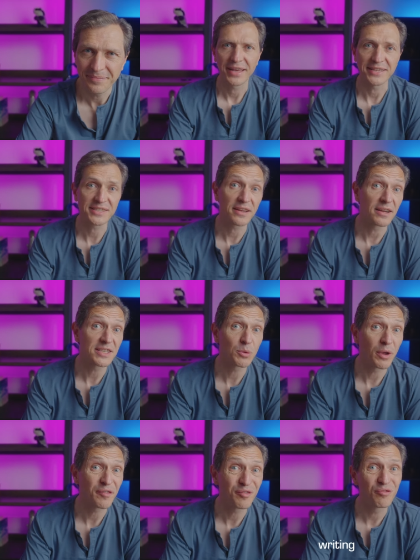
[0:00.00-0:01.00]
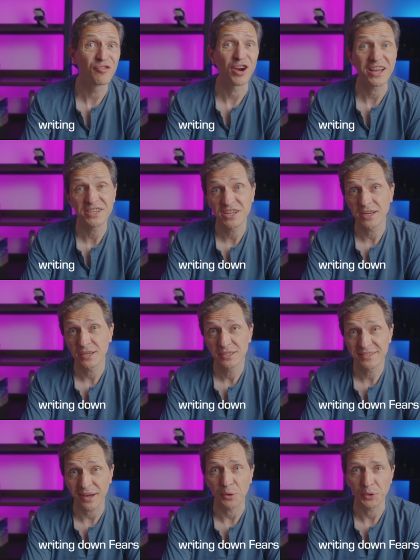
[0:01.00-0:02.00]
It starts with writing
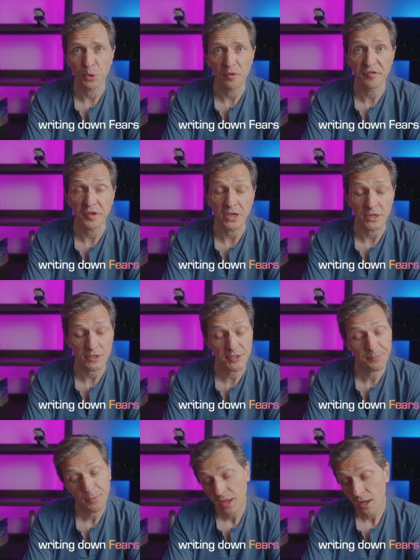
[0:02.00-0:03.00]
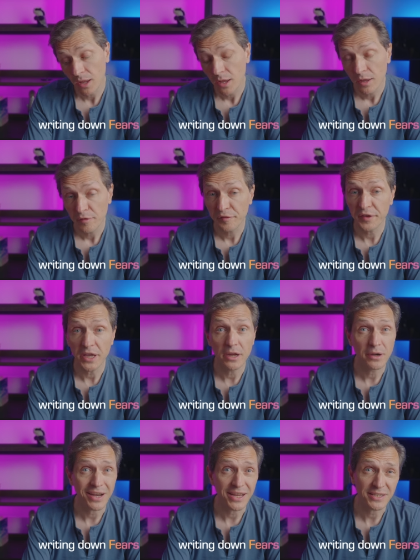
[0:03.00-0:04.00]
down your fears.
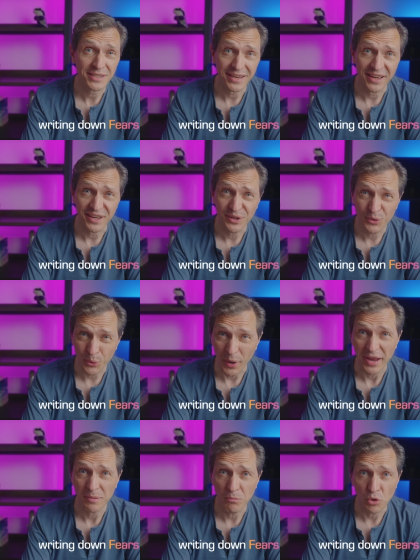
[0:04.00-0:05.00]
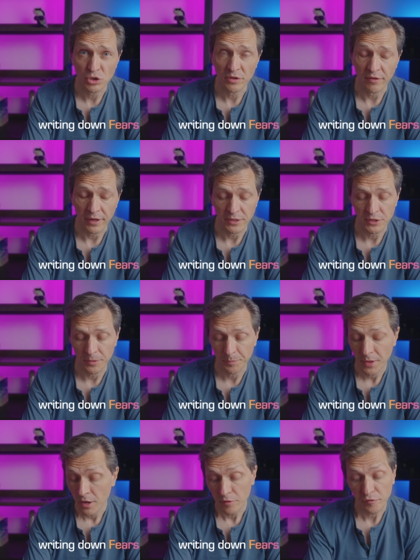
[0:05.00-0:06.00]
Fear is a great motivator.
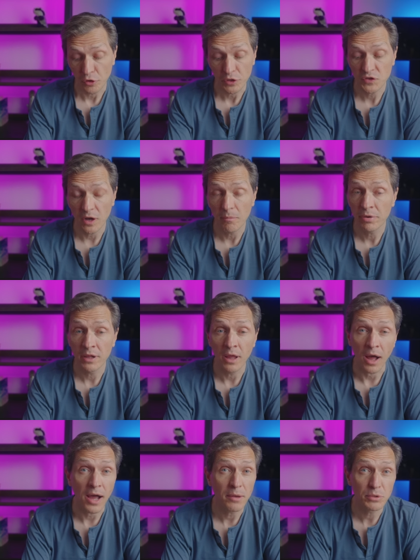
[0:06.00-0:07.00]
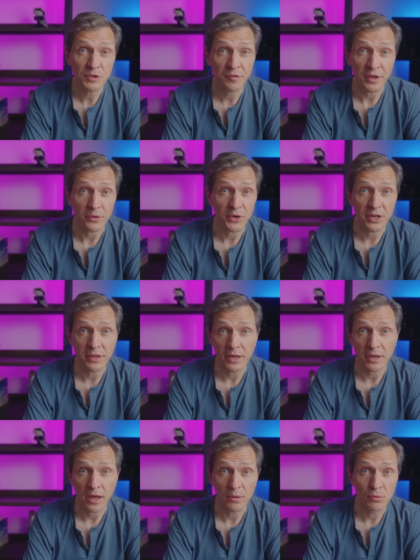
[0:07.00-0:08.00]
For example, I was fearing
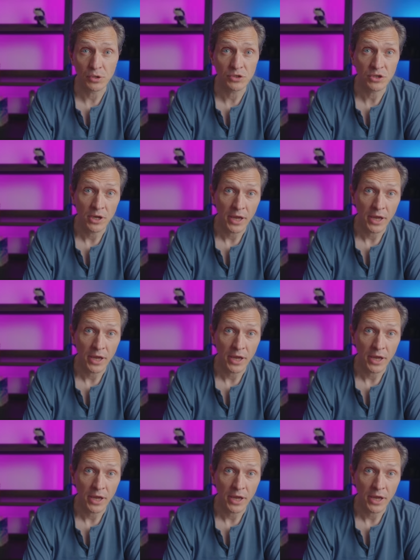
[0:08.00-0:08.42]
that I would